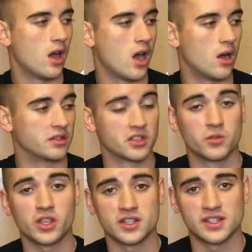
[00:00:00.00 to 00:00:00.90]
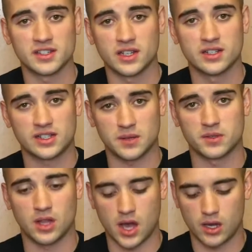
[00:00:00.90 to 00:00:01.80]
So it's really consistent,
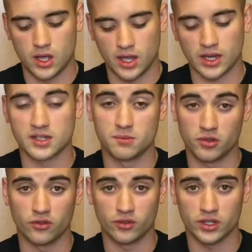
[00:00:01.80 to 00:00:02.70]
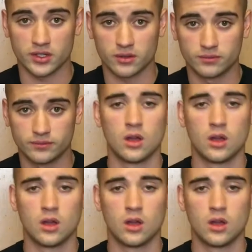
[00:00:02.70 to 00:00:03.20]
skips a lot, and it's a beautiful disc.